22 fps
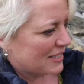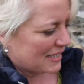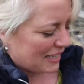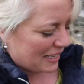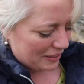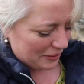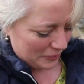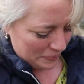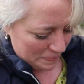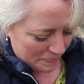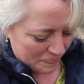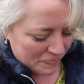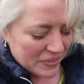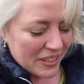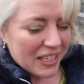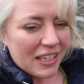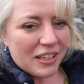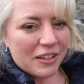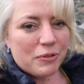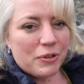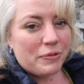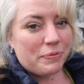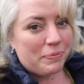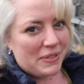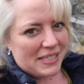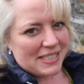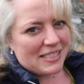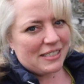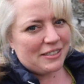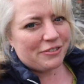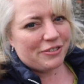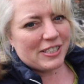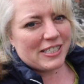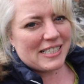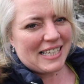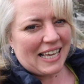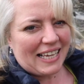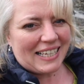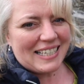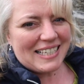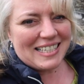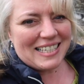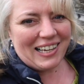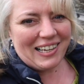so we've missed it for a
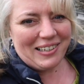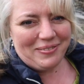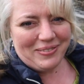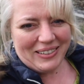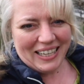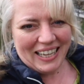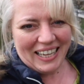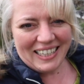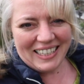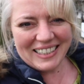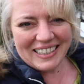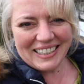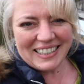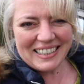second time now.